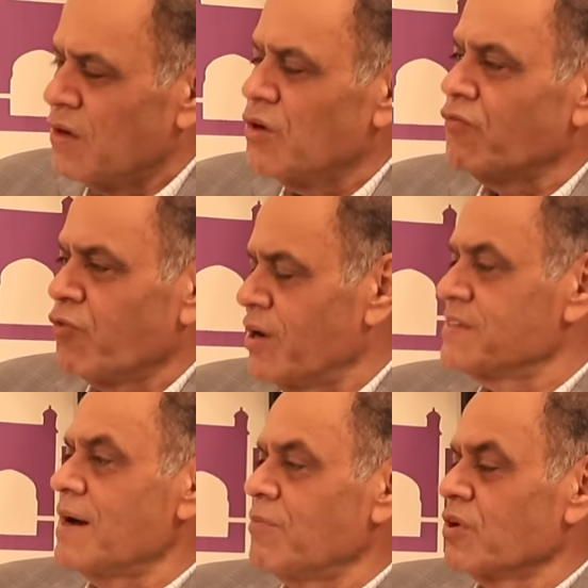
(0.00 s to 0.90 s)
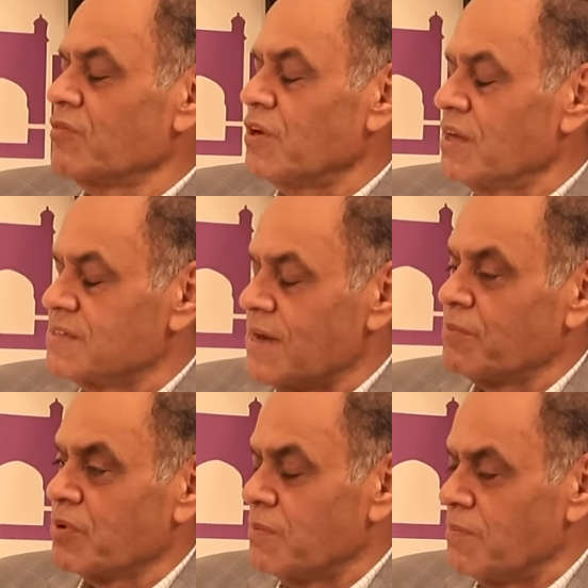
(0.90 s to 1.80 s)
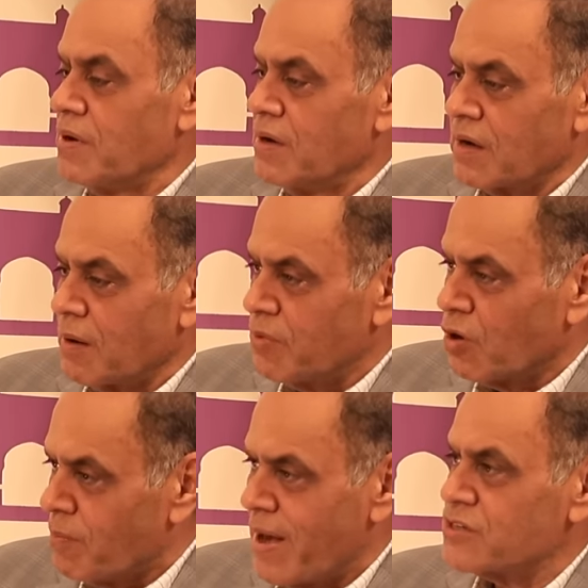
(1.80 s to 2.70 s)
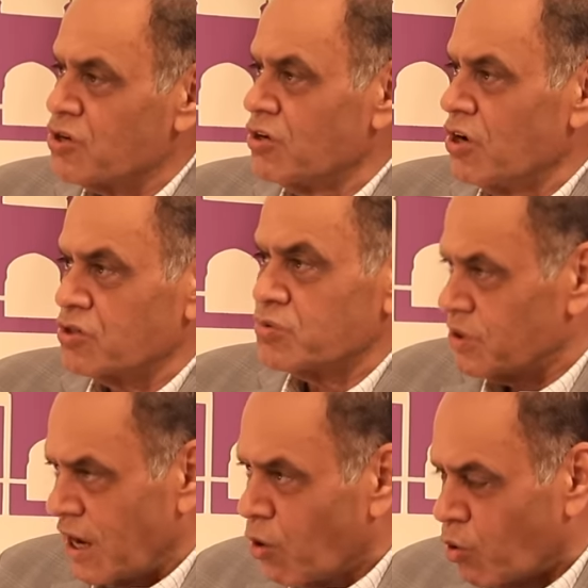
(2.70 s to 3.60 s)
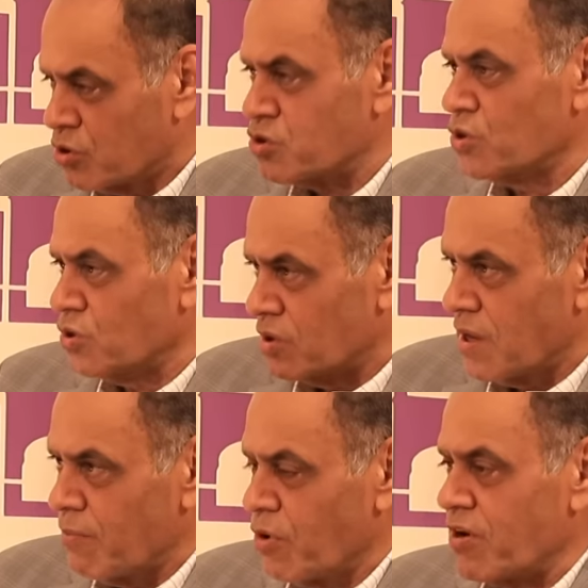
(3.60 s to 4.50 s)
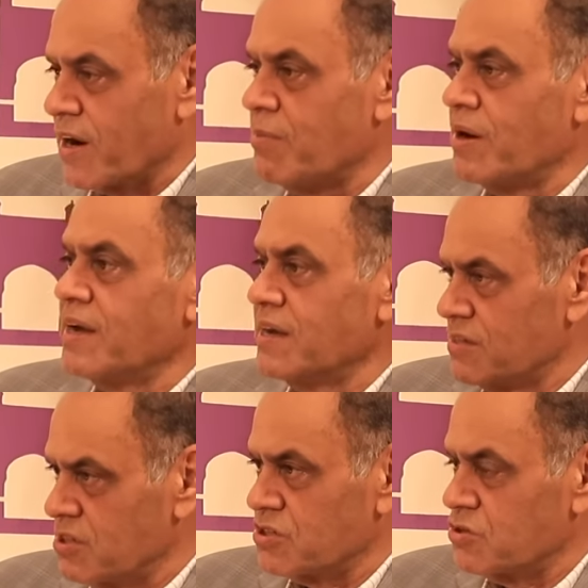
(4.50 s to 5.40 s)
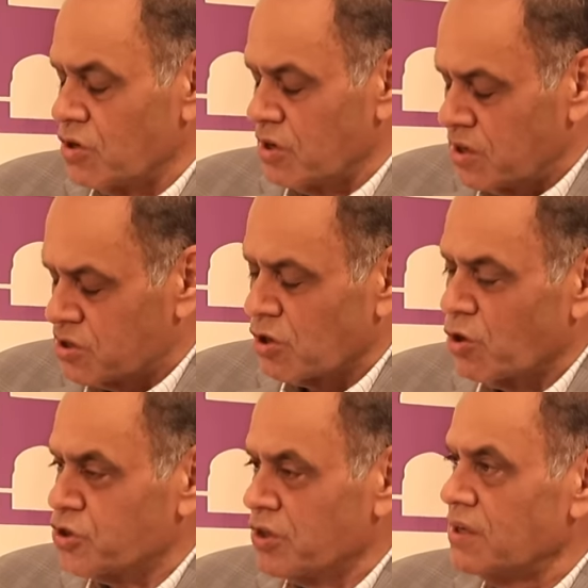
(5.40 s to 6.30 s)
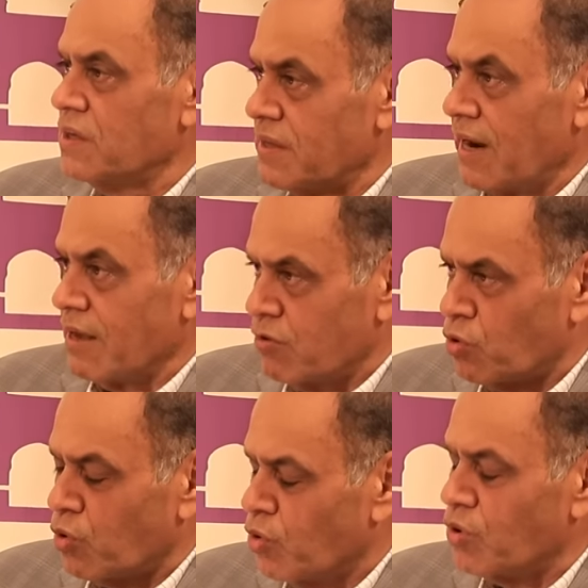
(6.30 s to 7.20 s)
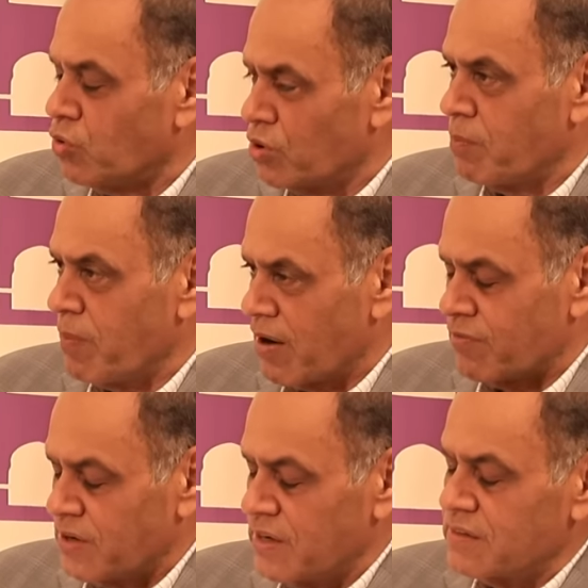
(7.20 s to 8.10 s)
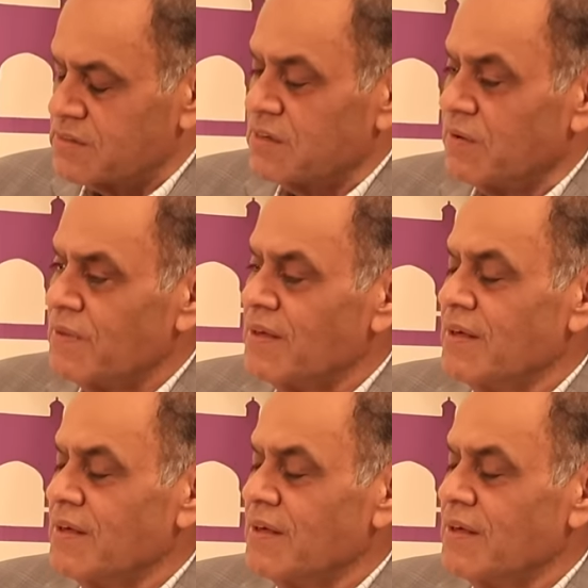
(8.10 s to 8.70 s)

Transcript: You know, for example, to give you an example, a company called Mazagon Docks, which I own, so I'm not recommending it. It's just a disclosure that I do own a part of it yet still.